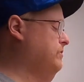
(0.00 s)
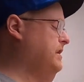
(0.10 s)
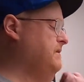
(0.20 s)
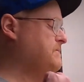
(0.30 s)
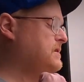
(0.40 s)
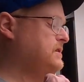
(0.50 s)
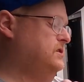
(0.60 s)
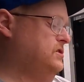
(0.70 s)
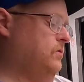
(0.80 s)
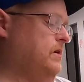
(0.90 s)
Dream
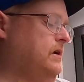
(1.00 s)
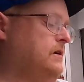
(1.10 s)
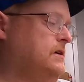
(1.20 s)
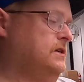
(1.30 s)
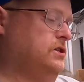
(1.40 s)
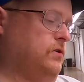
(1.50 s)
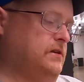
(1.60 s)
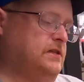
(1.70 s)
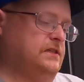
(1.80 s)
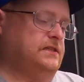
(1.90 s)
Soda. So
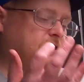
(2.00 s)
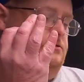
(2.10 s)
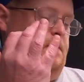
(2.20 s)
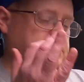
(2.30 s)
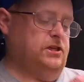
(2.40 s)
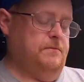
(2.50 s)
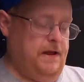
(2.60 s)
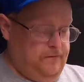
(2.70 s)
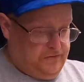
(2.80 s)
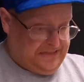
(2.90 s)
this is specially
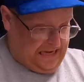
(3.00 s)
made for